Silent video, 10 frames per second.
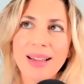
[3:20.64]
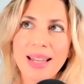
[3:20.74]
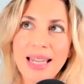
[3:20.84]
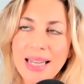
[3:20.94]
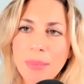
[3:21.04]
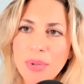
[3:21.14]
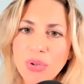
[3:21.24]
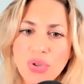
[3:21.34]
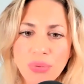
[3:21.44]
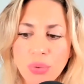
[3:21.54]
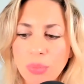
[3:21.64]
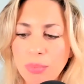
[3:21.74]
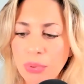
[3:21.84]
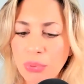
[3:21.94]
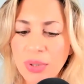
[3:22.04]
In a beautiful
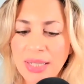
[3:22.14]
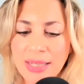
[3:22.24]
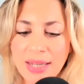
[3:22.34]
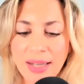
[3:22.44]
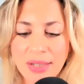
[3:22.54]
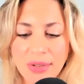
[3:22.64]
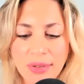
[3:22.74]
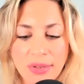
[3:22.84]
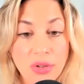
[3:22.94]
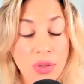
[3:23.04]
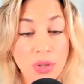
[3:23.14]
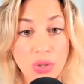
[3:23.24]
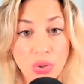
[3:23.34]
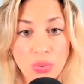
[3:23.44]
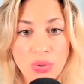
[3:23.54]
book entitled The
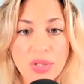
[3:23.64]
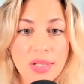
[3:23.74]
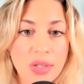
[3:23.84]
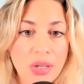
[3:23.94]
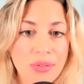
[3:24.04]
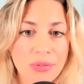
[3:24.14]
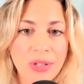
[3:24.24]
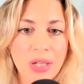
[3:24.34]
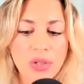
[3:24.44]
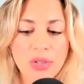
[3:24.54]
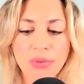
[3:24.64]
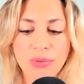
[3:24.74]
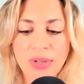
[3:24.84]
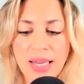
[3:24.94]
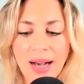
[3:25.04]
Sources of
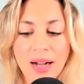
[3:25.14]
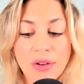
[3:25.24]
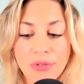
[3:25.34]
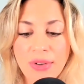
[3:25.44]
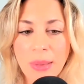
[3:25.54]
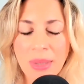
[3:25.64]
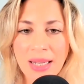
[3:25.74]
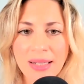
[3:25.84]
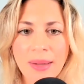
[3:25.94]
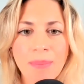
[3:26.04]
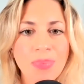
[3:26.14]
Philosophy Are Feminine,